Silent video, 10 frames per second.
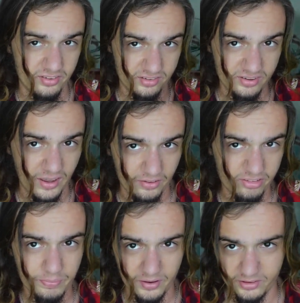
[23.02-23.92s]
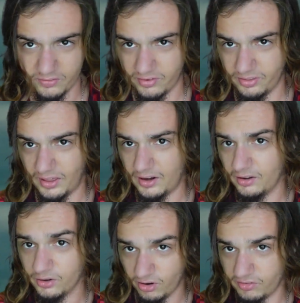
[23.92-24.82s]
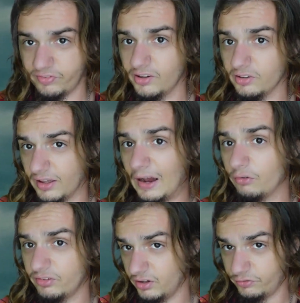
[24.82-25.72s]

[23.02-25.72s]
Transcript: success, but given that Garfield outdid